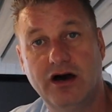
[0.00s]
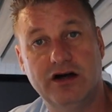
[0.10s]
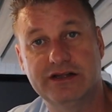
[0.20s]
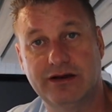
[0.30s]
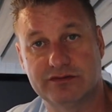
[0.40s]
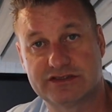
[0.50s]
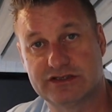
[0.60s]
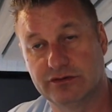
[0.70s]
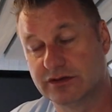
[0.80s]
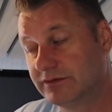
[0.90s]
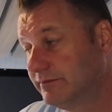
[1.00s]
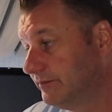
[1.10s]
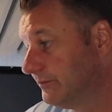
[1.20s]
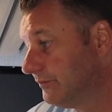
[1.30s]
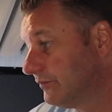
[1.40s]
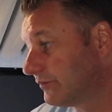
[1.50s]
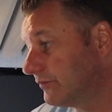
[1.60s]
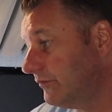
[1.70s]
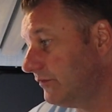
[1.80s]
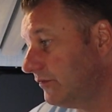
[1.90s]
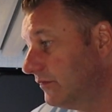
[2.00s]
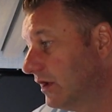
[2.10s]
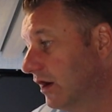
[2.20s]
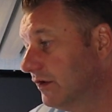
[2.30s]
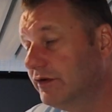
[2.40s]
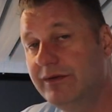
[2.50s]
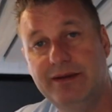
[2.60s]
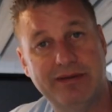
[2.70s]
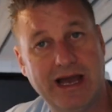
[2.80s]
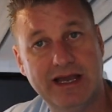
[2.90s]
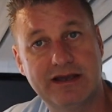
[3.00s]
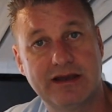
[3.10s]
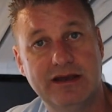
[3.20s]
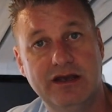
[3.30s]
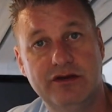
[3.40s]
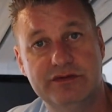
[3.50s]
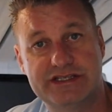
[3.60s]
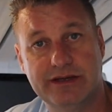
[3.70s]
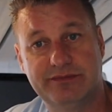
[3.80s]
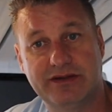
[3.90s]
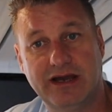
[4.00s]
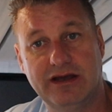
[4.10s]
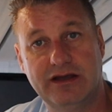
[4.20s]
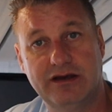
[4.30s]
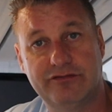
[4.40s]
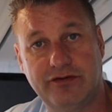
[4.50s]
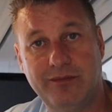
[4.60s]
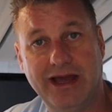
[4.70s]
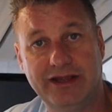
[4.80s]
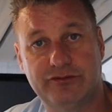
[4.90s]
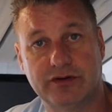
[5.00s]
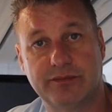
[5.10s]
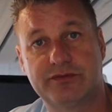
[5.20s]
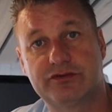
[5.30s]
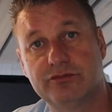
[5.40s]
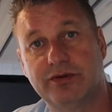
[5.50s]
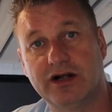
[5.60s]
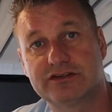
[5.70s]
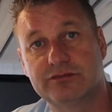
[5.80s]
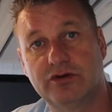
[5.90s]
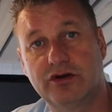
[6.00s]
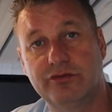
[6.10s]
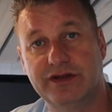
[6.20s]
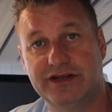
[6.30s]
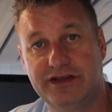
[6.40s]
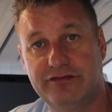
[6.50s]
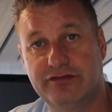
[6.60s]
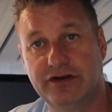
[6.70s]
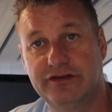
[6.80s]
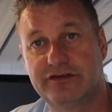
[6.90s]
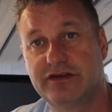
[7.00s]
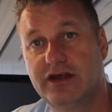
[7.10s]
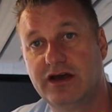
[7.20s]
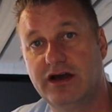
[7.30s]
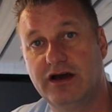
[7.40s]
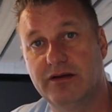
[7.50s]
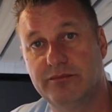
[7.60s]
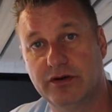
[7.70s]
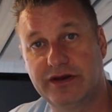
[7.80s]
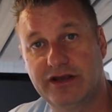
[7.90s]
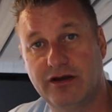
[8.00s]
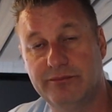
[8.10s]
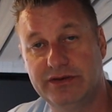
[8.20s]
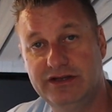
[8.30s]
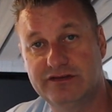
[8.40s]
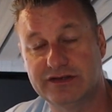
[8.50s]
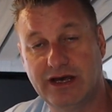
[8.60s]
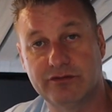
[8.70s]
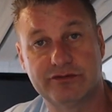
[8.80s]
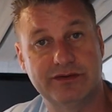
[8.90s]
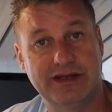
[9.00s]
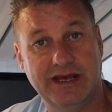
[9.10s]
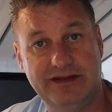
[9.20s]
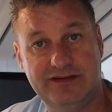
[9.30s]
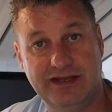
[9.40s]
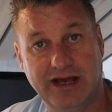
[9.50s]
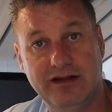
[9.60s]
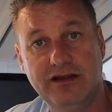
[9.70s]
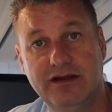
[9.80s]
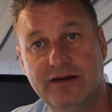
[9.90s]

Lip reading: All that was stolen. On the way back, we shipped from Antwerp to Baltimore with a different boating company. So that was with ACL.